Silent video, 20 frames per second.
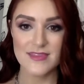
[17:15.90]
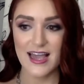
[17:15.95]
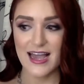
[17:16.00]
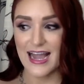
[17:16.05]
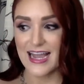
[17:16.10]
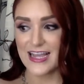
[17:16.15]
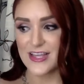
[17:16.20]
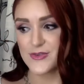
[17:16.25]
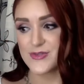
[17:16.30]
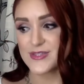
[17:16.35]

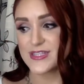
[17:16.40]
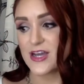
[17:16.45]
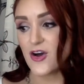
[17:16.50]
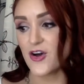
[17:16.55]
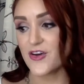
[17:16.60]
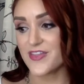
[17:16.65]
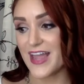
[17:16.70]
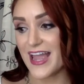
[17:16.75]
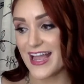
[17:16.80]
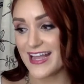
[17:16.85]
I use it
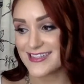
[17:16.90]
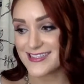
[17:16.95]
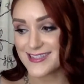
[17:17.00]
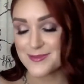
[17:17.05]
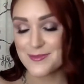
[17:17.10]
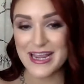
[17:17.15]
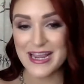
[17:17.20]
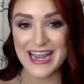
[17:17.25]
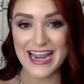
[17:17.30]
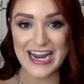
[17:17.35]
on the ends of
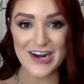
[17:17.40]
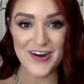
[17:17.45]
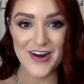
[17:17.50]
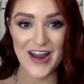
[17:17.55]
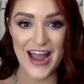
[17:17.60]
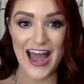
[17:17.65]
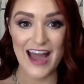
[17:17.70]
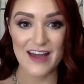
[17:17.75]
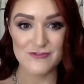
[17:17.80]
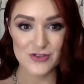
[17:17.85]
my hair
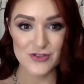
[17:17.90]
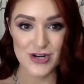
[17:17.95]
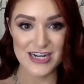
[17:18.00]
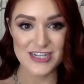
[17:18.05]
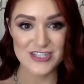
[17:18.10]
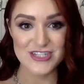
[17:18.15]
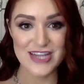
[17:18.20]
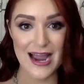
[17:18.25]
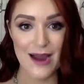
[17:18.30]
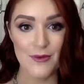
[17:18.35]
after I
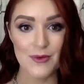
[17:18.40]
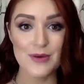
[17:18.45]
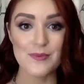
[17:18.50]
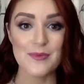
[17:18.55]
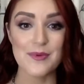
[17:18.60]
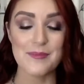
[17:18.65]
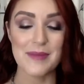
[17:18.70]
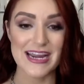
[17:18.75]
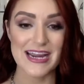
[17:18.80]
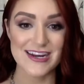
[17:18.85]
shower
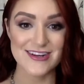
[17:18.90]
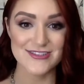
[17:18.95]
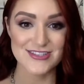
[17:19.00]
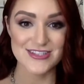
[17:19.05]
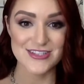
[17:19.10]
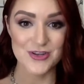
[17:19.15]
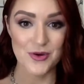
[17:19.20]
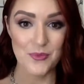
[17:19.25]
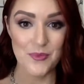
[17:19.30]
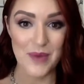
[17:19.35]
when my hair is
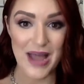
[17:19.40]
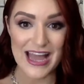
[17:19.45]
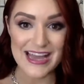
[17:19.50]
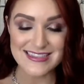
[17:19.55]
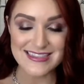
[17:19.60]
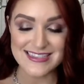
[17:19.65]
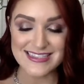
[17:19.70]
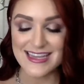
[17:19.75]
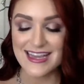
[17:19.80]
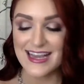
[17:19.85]
still
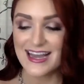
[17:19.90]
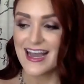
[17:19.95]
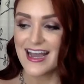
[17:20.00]
wet.